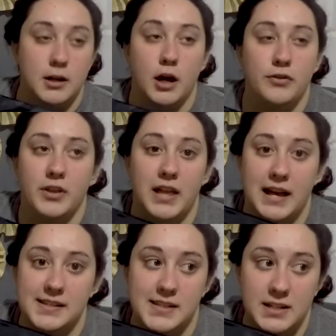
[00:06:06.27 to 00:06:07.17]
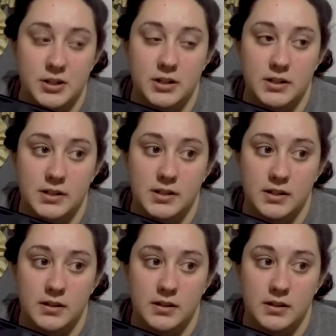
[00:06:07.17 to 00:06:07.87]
not the last teacher.